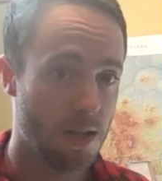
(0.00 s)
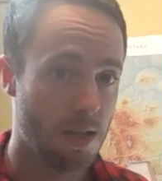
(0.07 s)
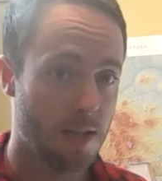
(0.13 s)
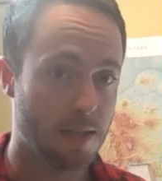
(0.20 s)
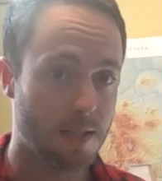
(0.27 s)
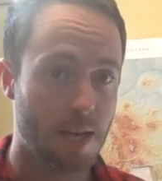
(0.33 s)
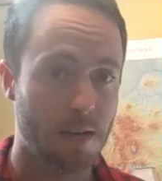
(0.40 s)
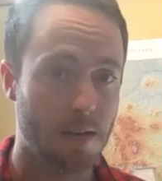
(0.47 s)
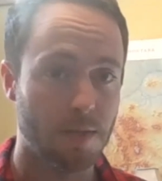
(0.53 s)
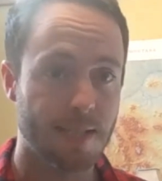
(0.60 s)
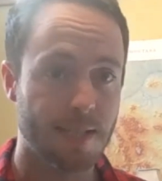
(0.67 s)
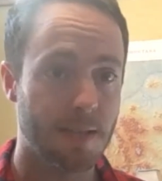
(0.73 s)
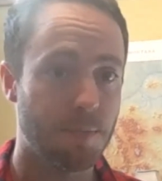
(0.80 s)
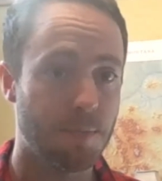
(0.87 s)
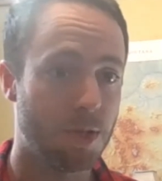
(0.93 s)
is kind of a
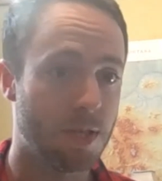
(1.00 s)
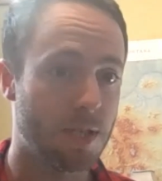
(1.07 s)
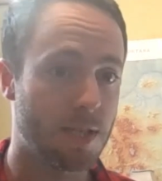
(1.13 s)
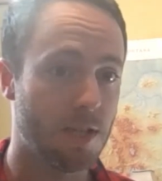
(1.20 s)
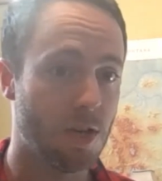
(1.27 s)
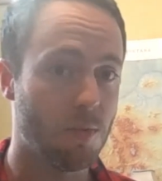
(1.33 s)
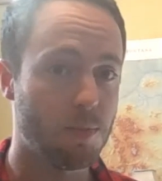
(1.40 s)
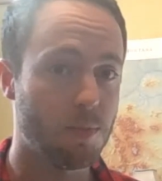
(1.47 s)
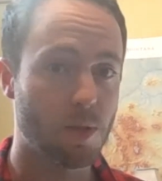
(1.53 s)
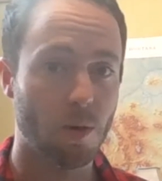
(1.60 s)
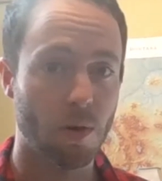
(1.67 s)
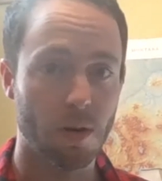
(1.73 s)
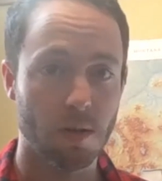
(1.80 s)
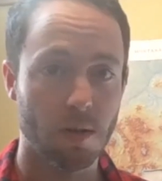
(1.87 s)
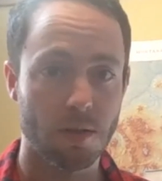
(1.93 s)
slippery slope
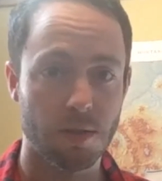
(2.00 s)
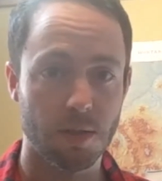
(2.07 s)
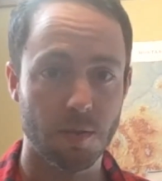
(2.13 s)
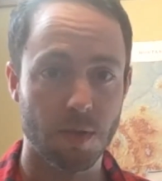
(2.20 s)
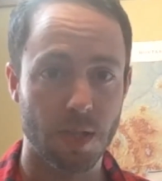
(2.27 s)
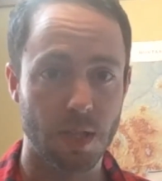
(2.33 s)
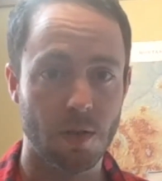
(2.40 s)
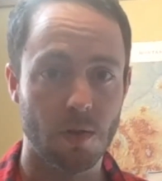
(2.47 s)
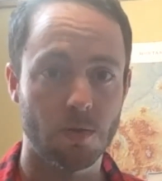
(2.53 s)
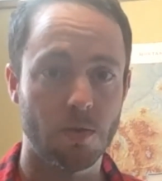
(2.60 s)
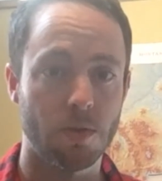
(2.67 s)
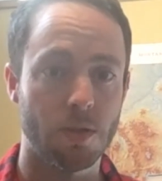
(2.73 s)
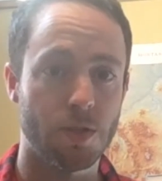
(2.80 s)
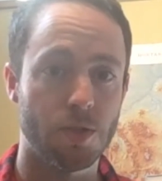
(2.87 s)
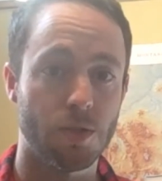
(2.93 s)
towards losing
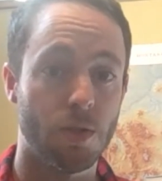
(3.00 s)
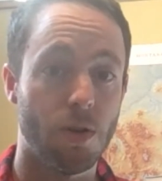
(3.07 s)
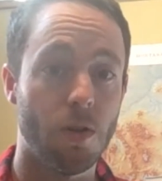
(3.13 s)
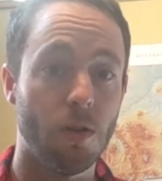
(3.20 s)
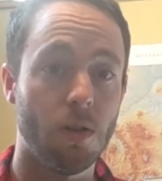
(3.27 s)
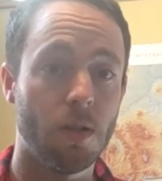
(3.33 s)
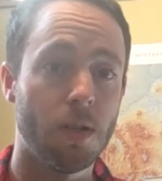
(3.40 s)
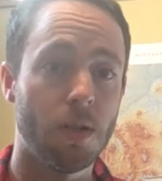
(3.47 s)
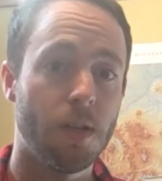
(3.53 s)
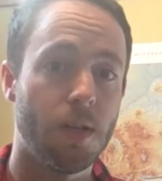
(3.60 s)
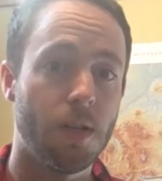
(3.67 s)
local control.